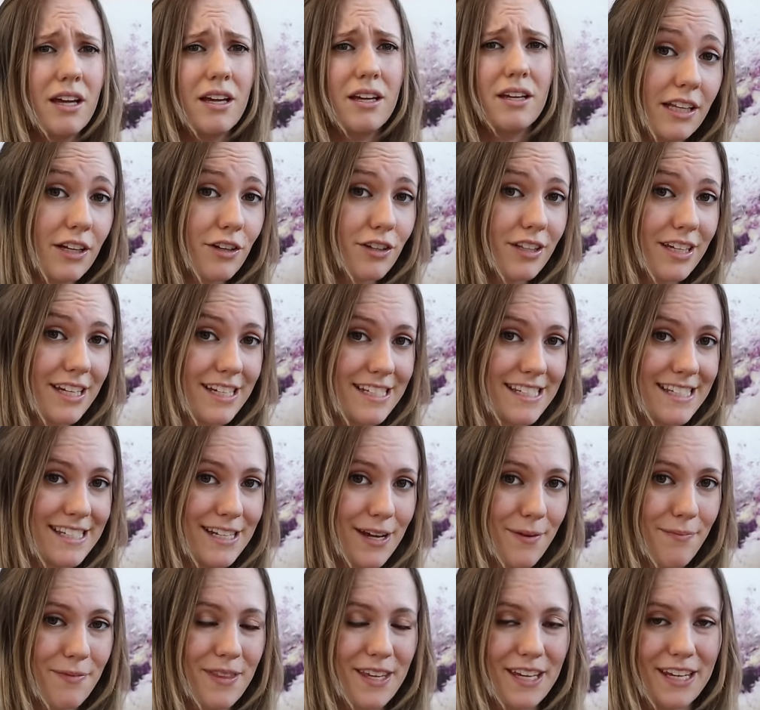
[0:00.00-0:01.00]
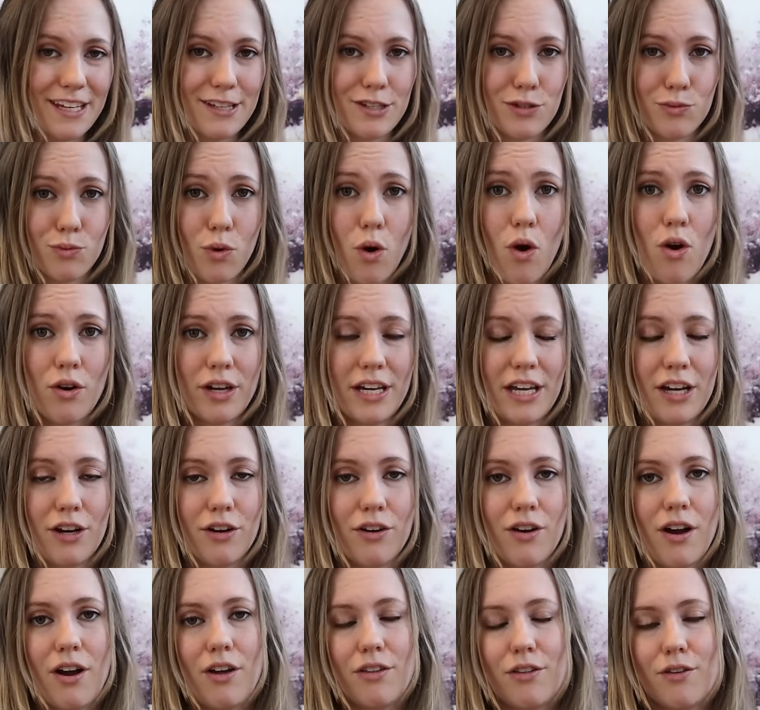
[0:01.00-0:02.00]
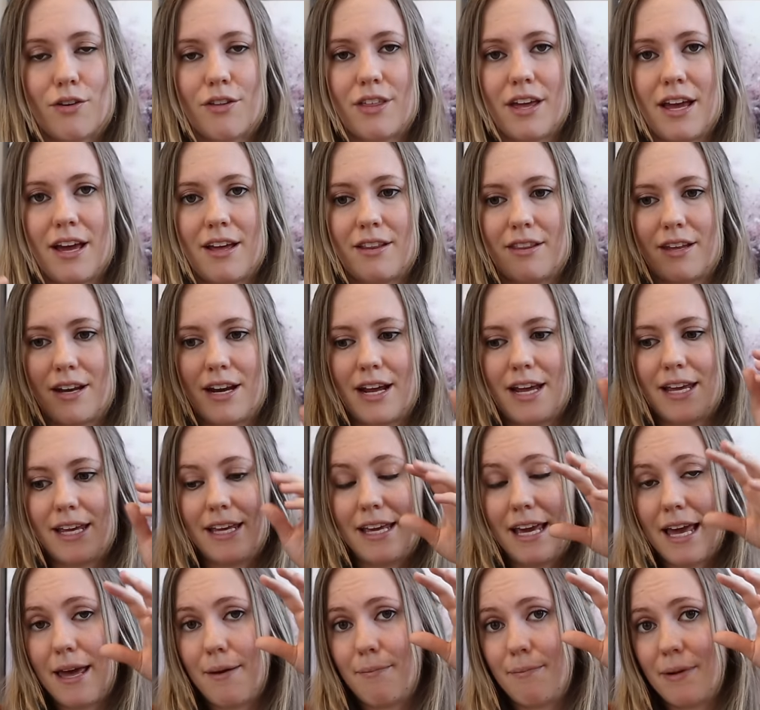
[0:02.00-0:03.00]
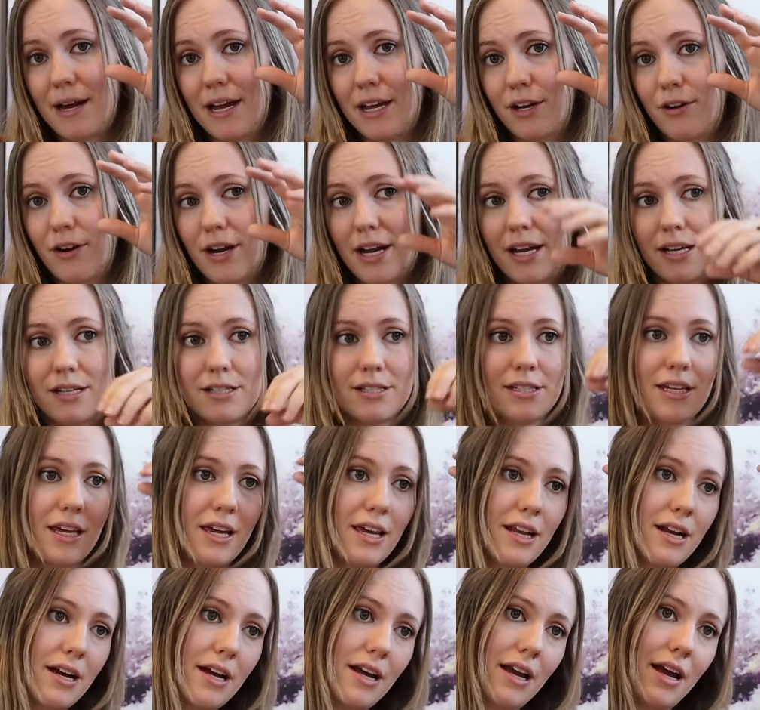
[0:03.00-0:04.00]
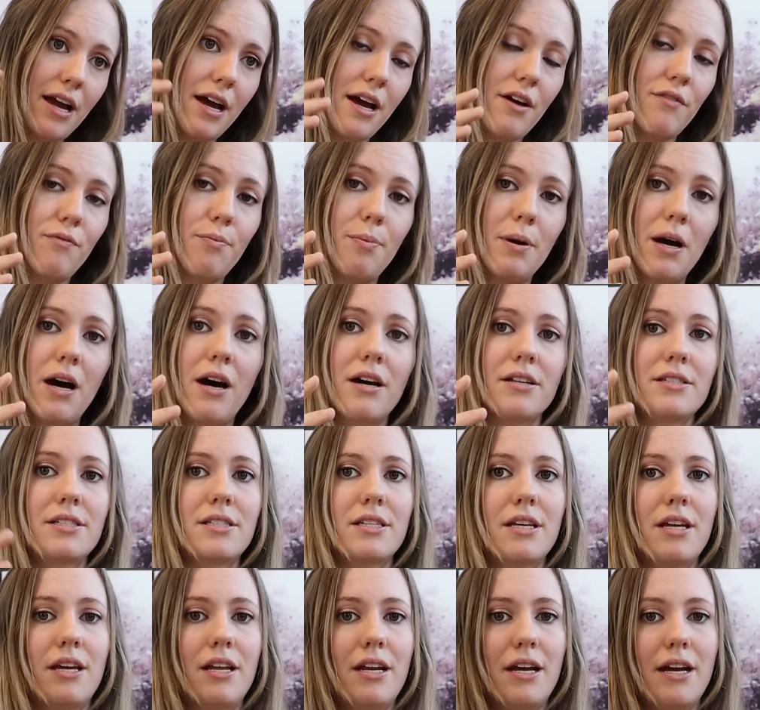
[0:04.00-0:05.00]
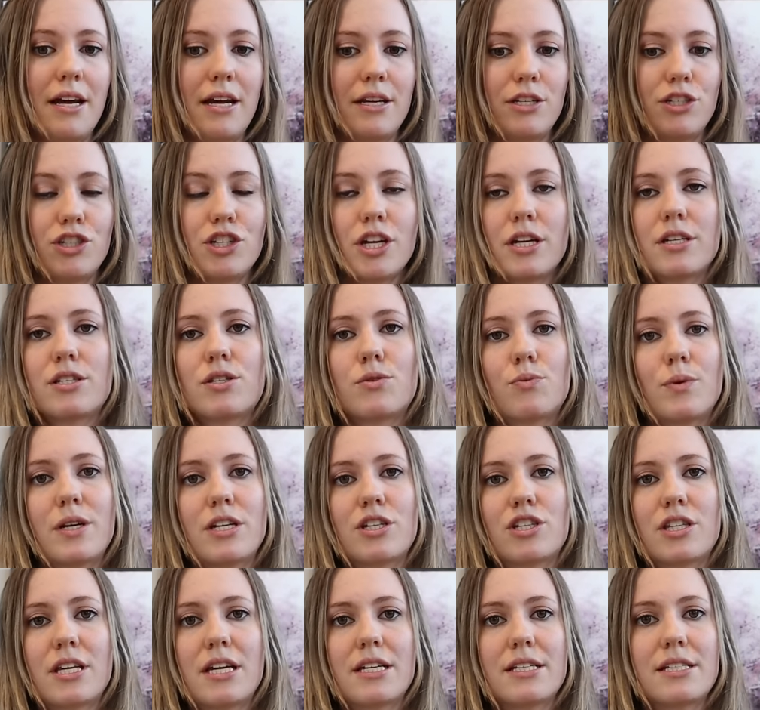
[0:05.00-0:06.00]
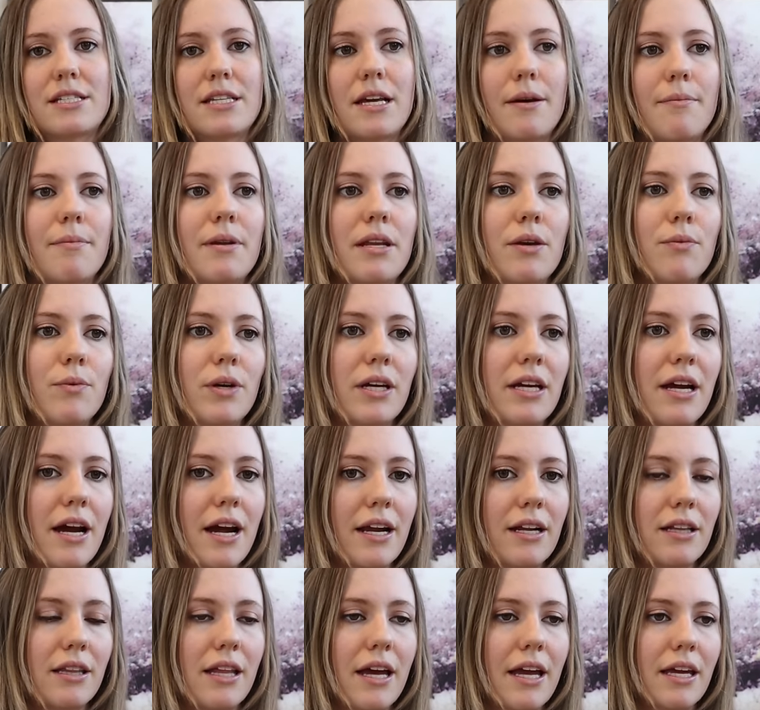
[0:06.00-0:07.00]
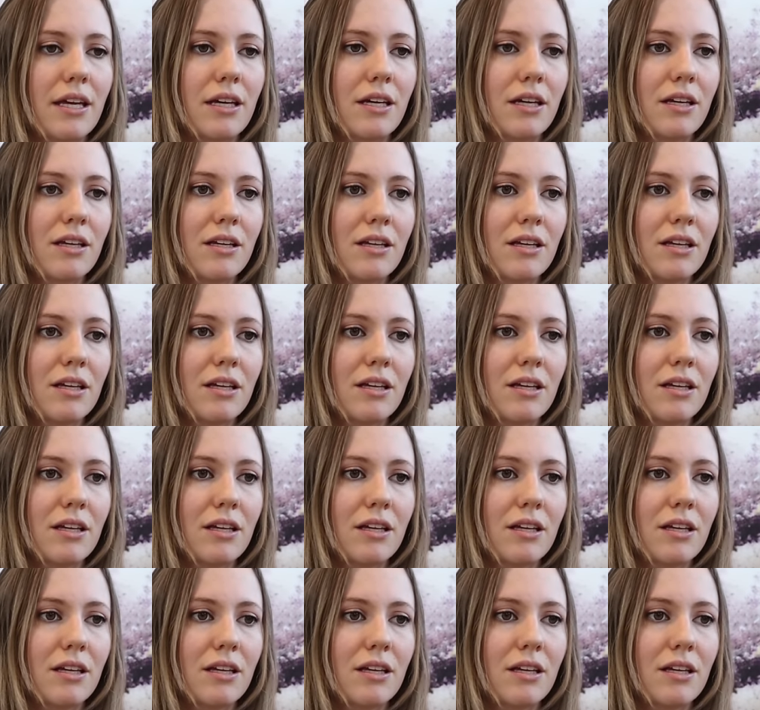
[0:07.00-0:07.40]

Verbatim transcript: Clearly something is wrong here other than that I get migraines and I have POTS. And I just wish that somebody would kind of like